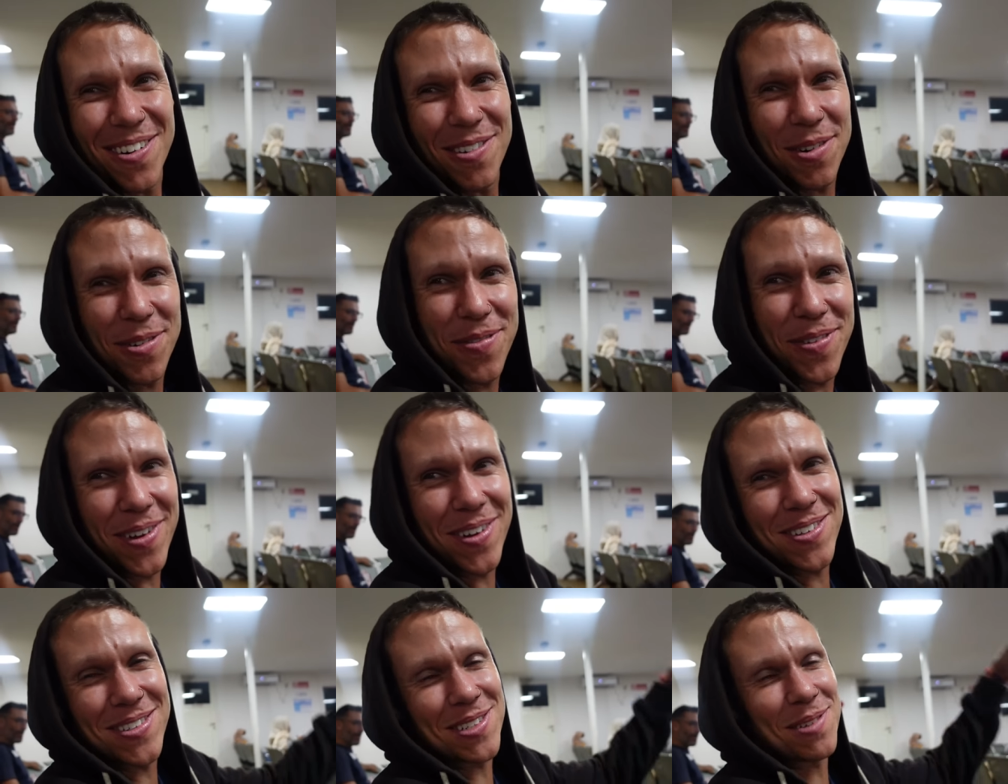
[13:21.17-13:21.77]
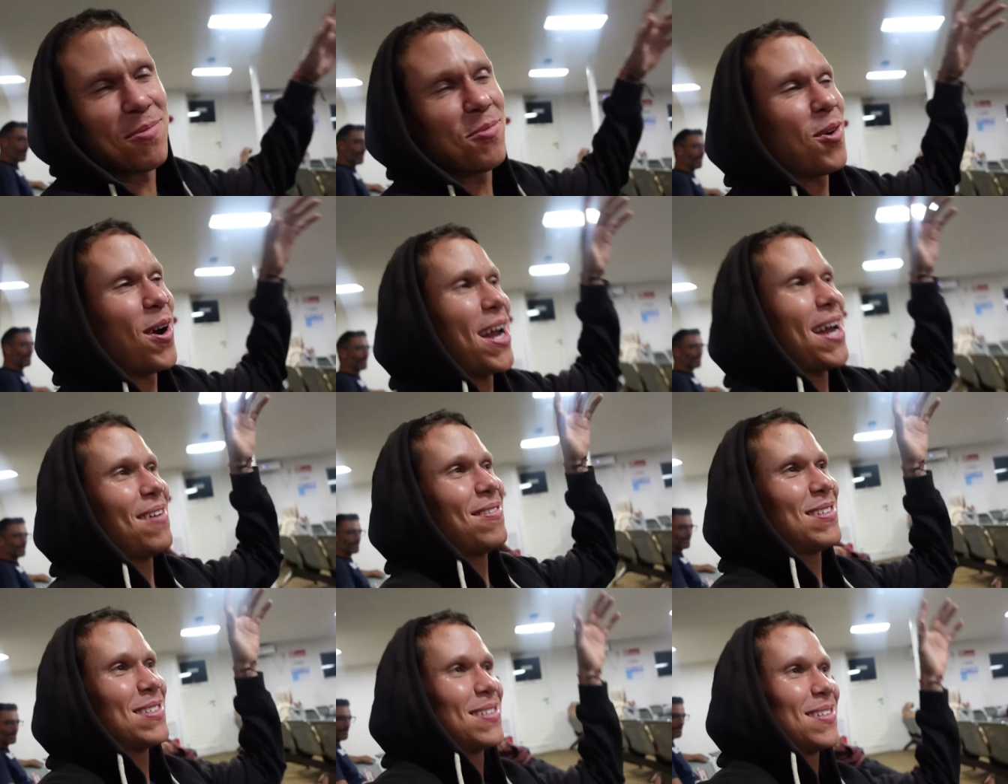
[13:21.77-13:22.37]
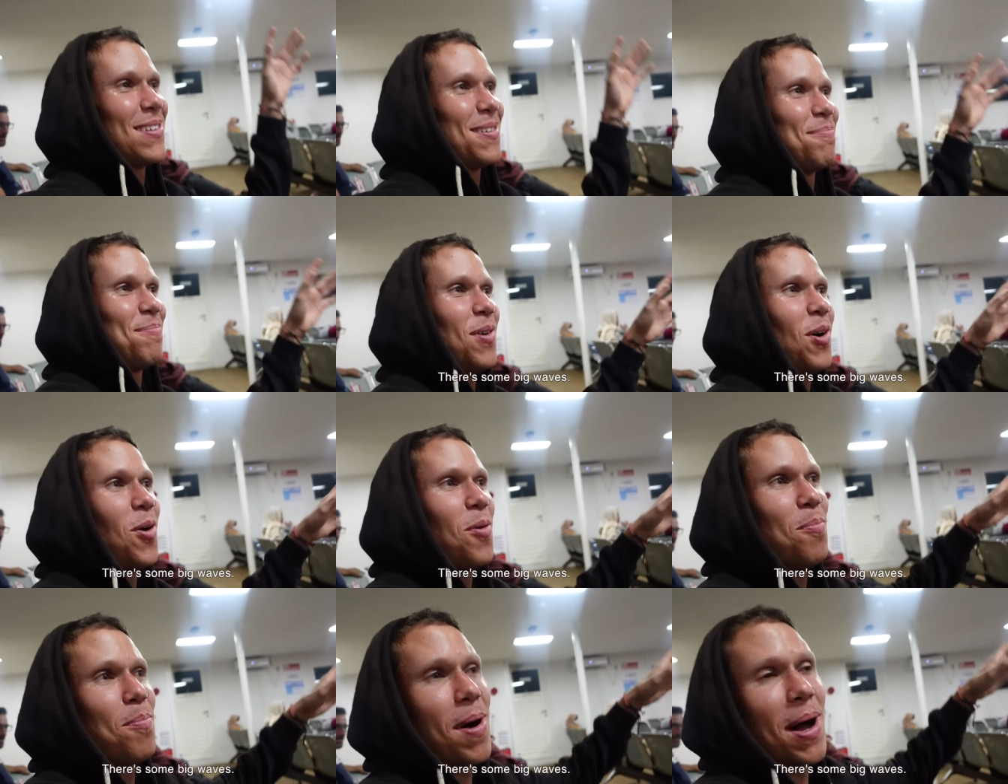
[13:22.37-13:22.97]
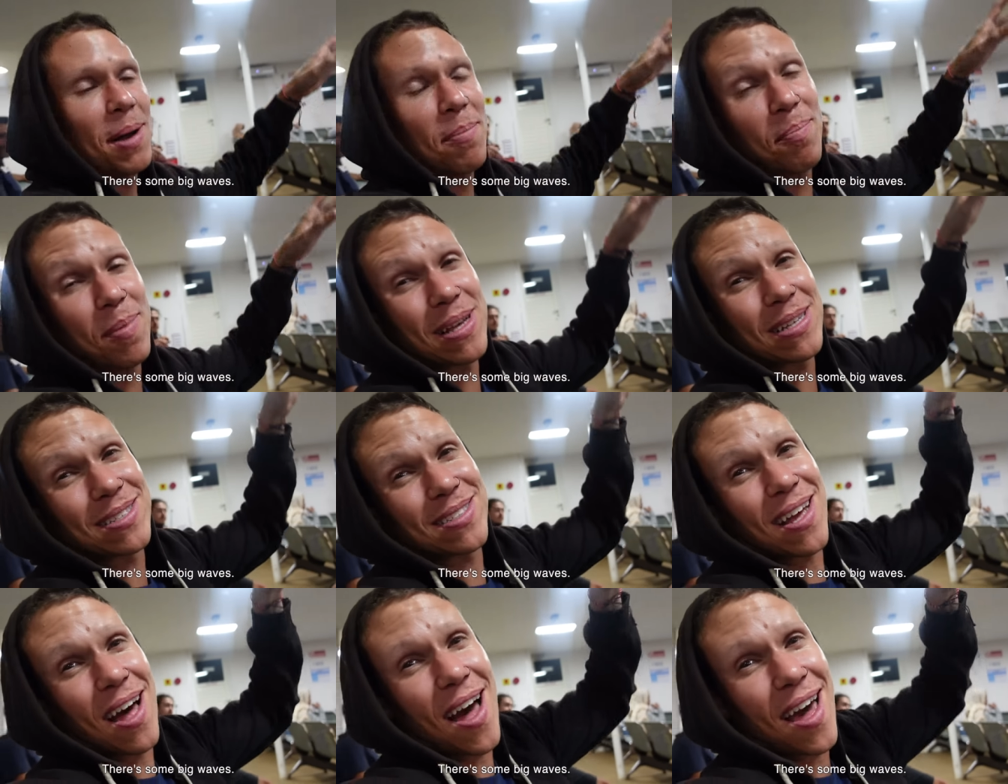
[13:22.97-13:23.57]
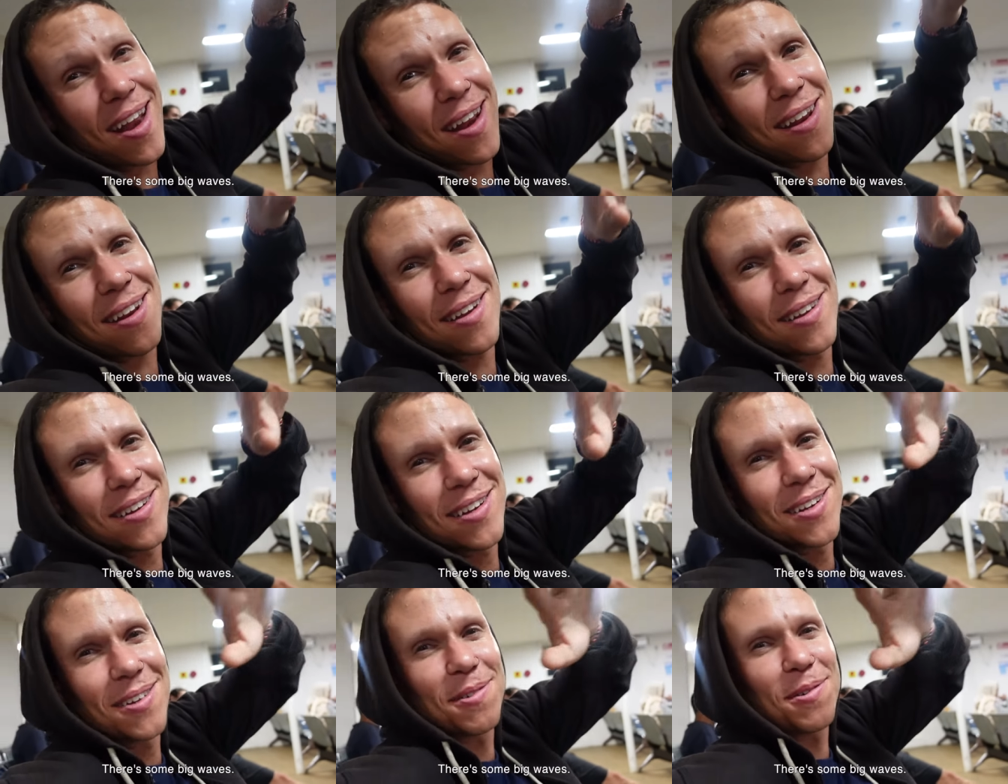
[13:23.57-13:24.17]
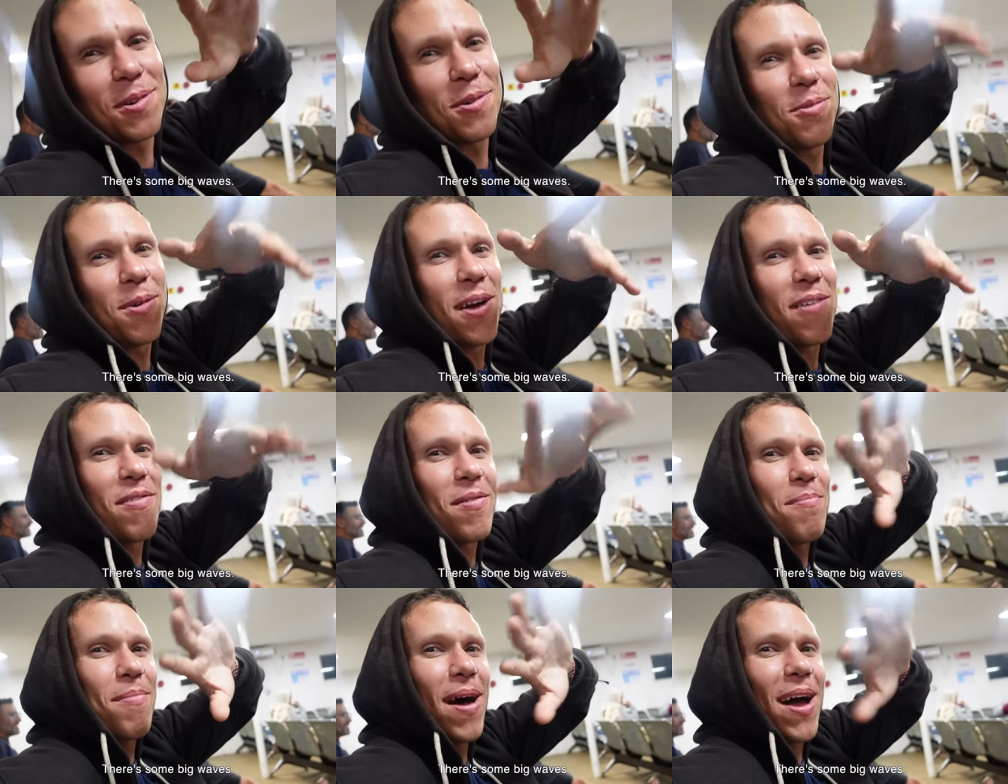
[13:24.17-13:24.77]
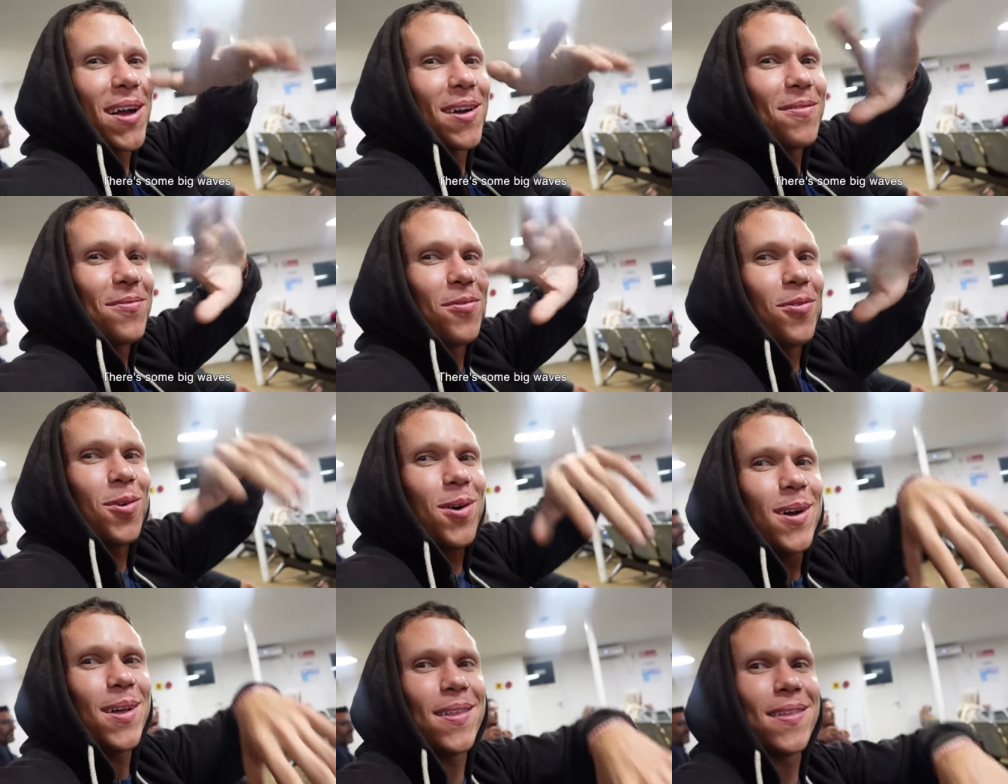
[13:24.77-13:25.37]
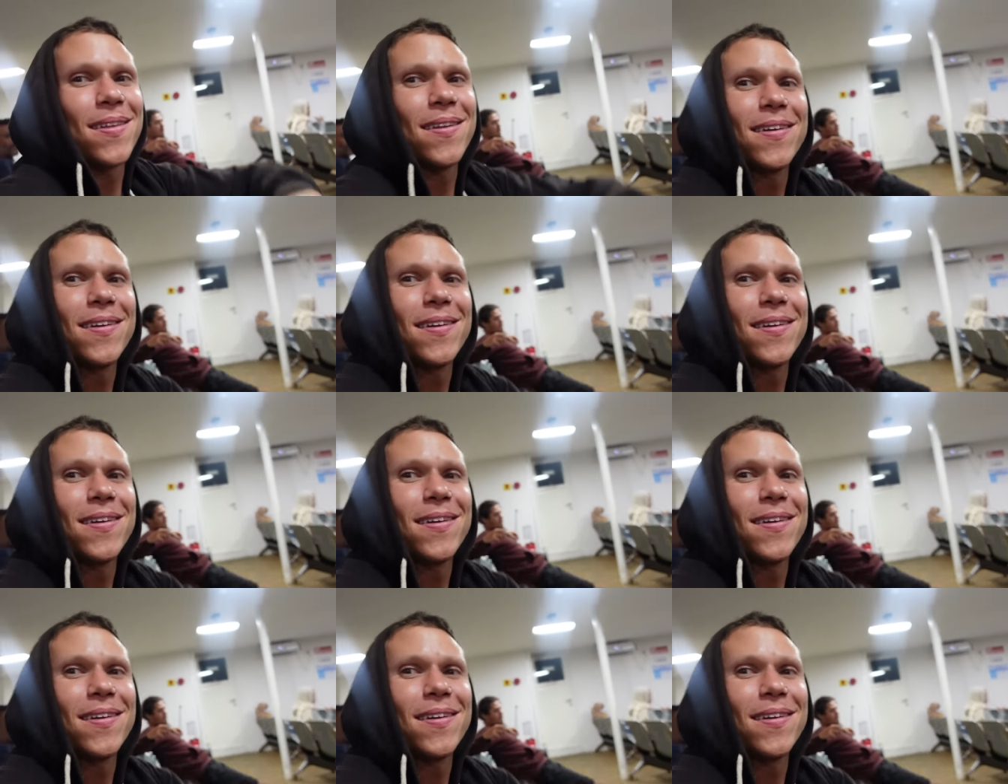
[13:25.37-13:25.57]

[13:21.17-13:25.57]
We're feeling some waves. Sumbawa Besar. We're waving back and forth.